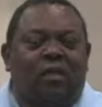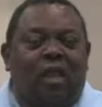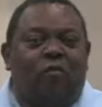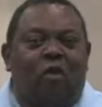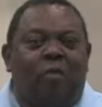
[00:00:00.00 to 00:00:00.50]

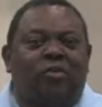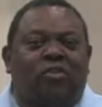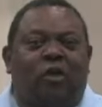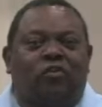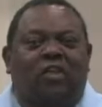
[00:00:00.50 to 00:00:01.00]
And the Roman
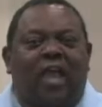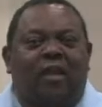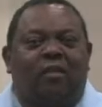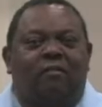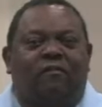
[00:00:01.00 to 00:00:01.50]
soldier
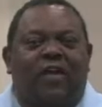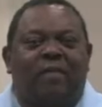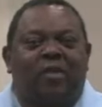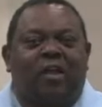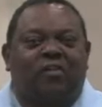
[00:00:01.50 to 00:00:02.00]
got a little
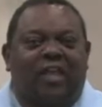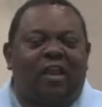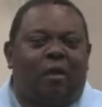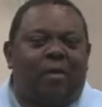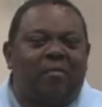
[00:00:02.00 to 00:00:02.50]
afraid because
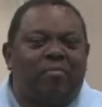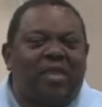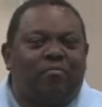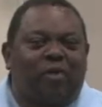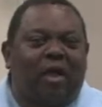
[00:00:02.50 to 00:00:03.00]
they'd already
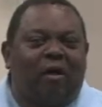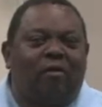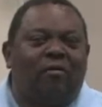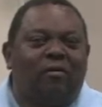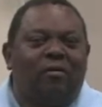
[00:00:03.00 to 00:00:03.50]
beat Paul.